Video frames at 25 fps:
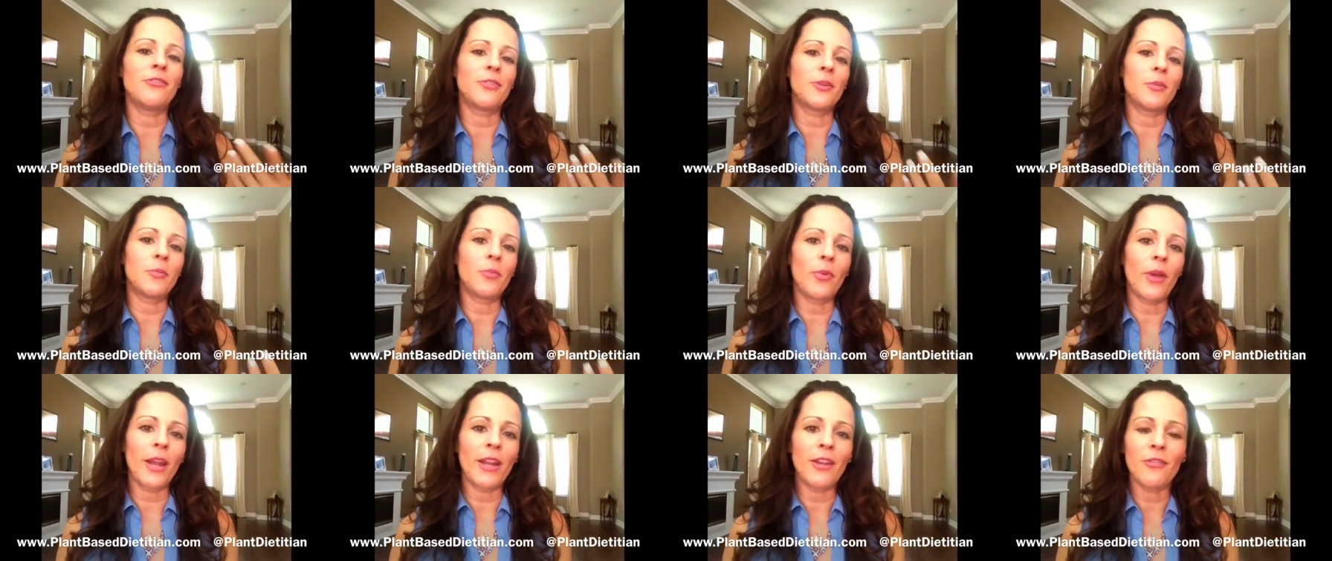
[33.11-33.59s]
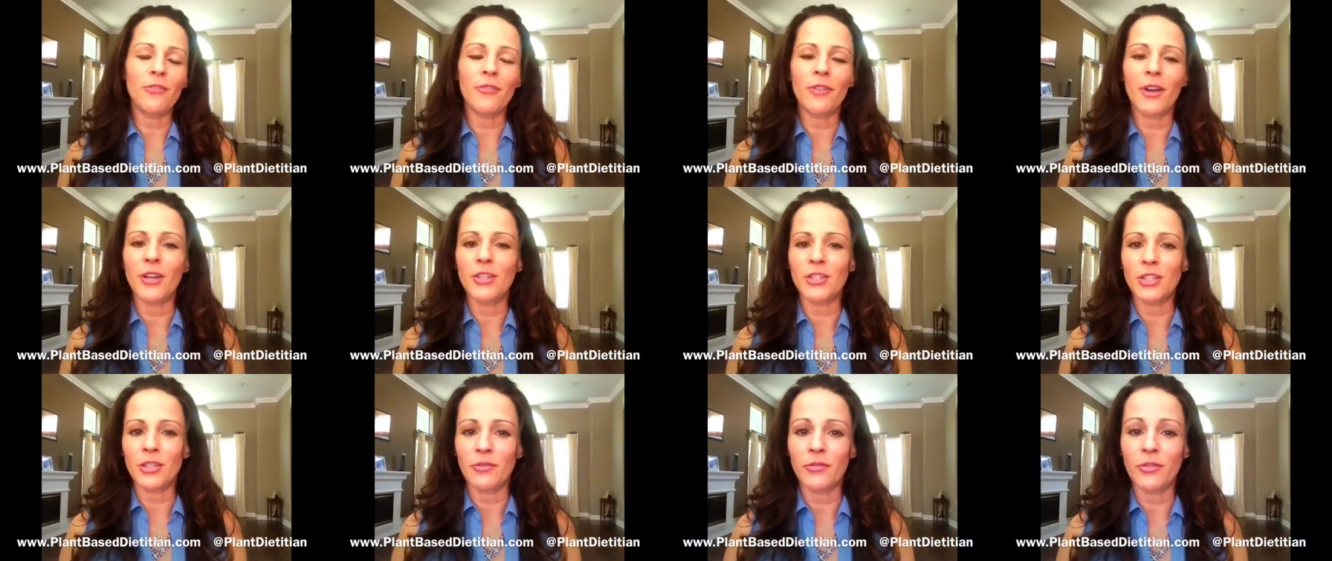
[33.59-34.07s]
for brain
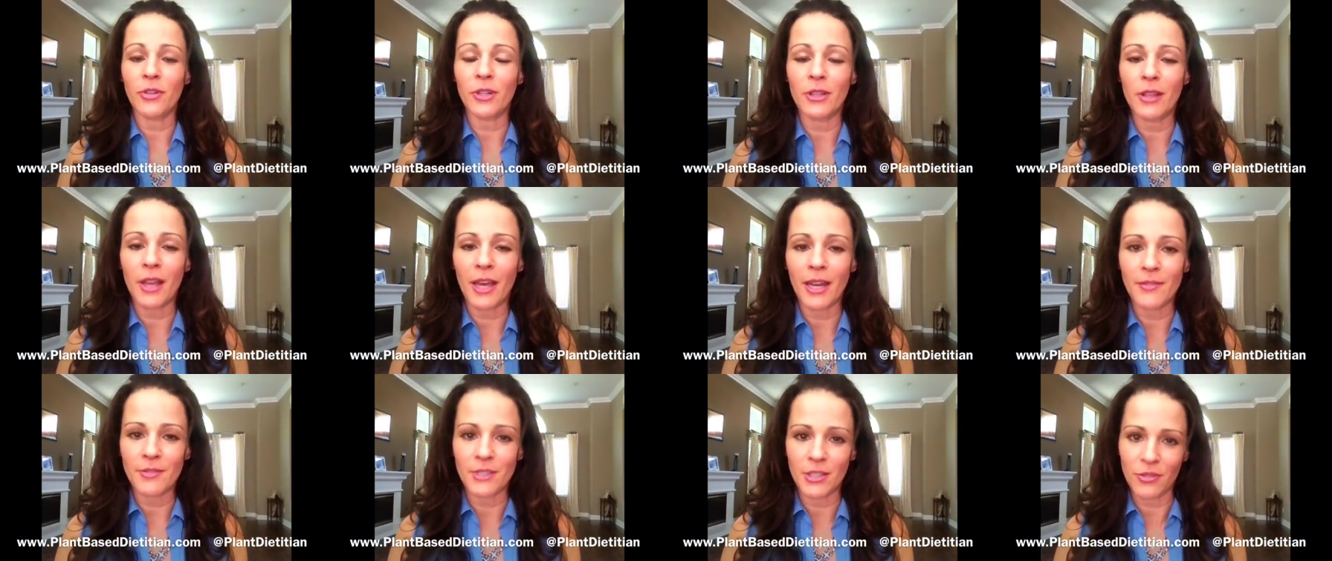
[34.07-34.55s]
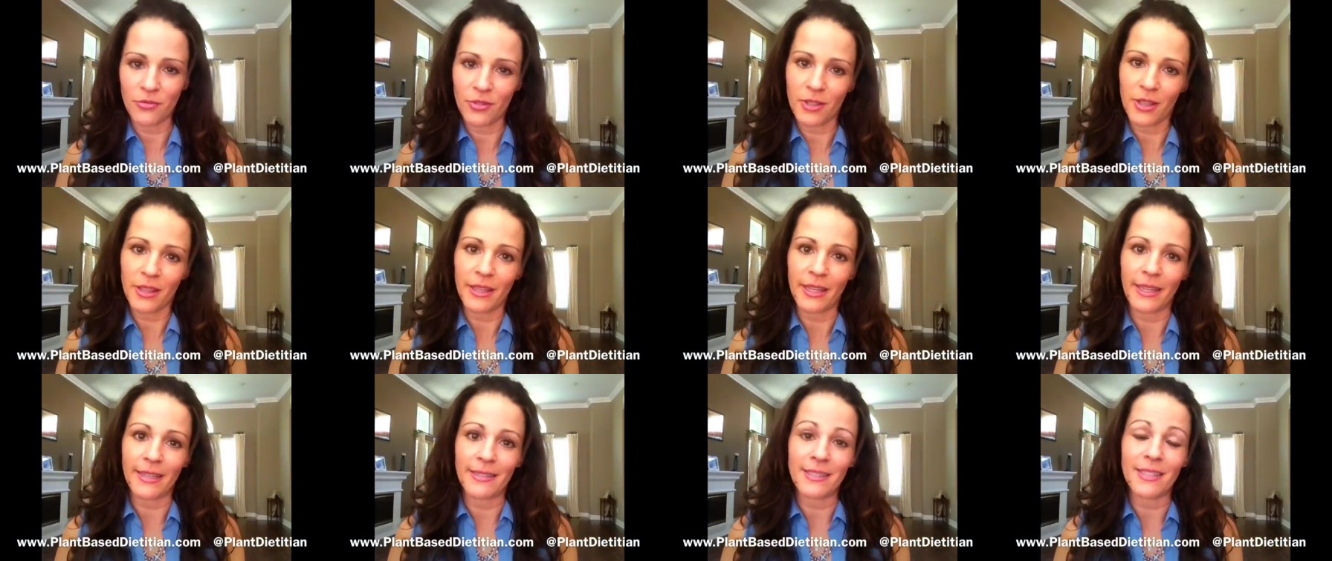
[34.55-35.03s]
function, for a lot of
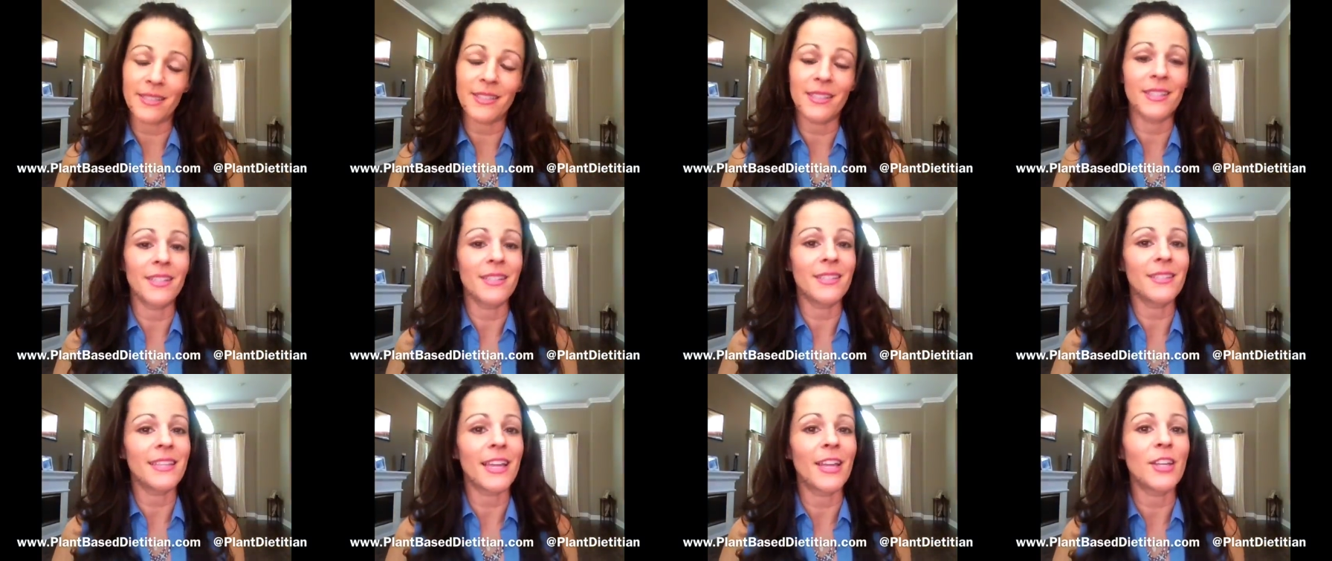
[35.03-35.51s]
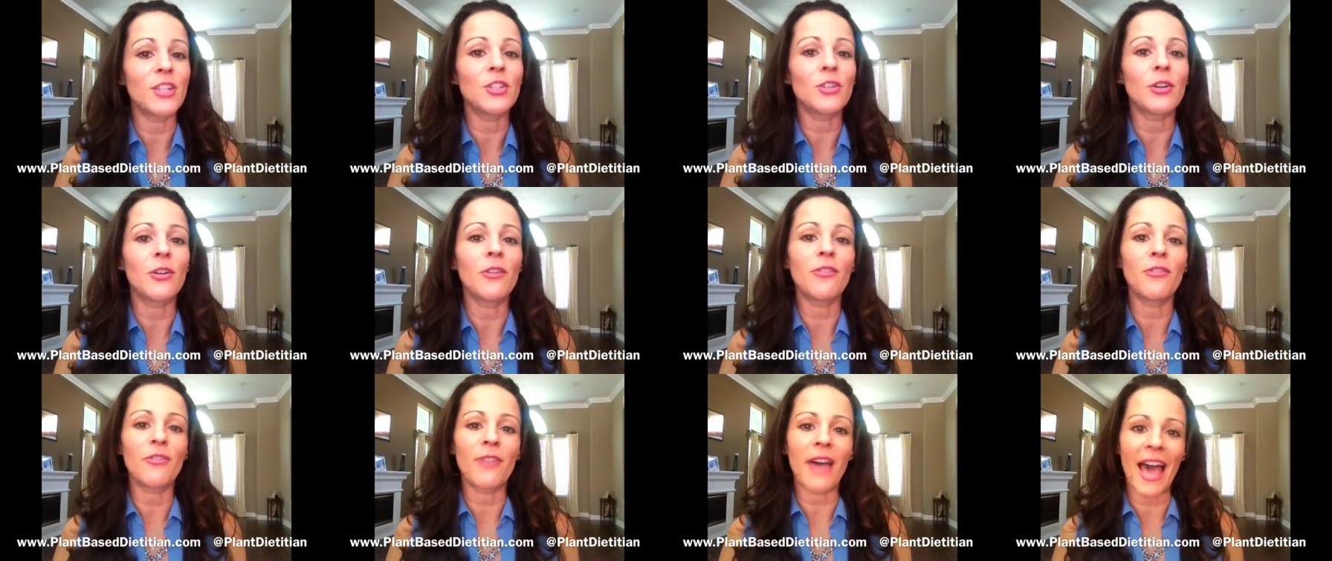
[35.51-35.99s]
different things. It's an
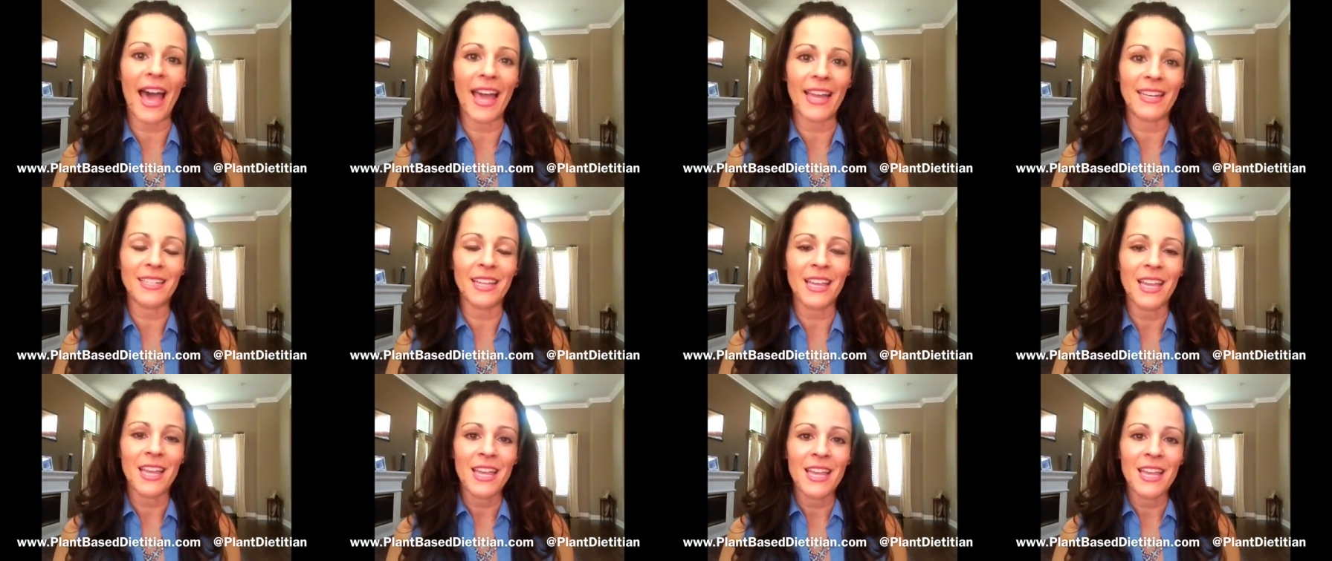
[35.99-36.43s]
essential fat.